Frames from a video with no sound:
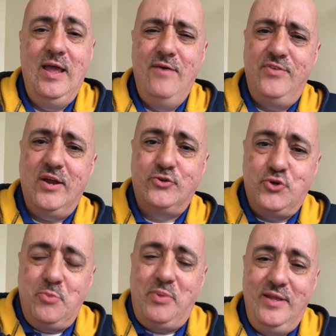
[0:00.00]
If they are
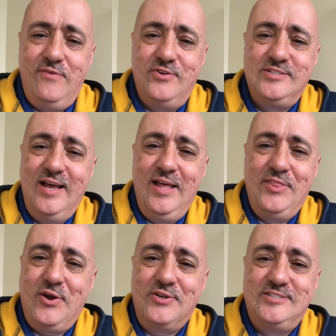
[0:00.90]
true believers,
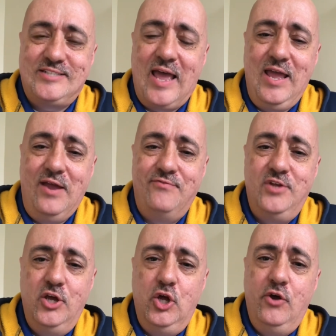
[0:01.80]
they're saved.
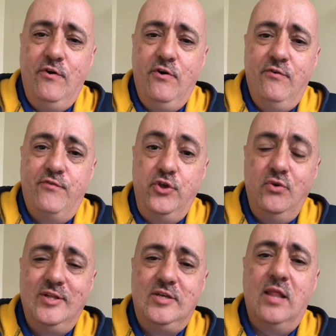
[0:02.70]
For you
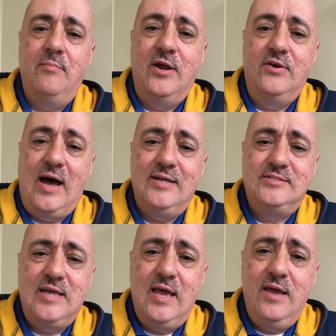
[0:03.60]
to tell them they're not
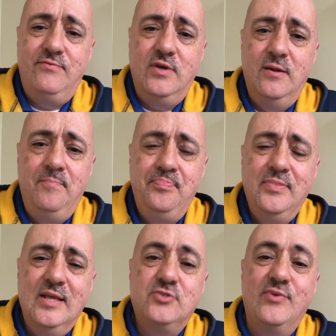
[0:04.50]
saved,
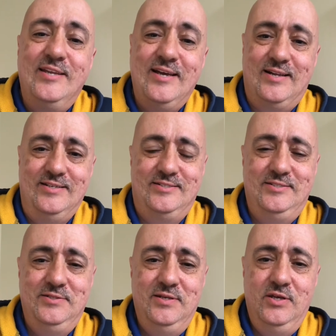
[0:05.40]
it's ridiculous.
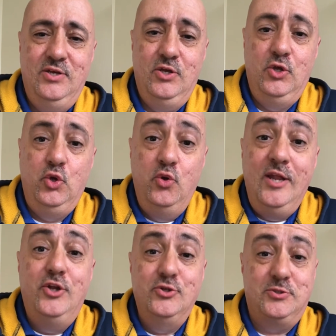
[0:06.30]
You need
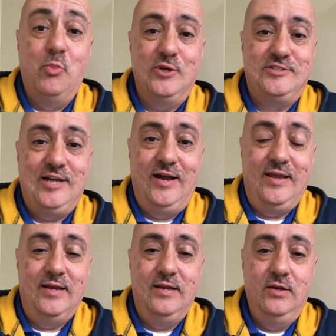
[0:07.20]
to do some more
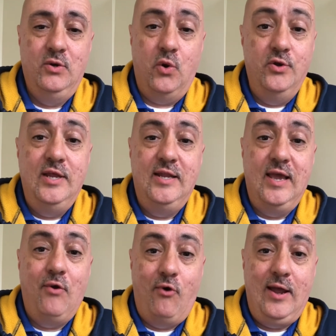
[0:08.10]
studying, or you need to
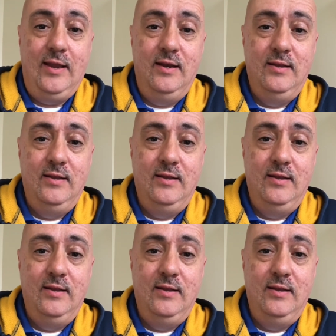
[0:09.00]
get right.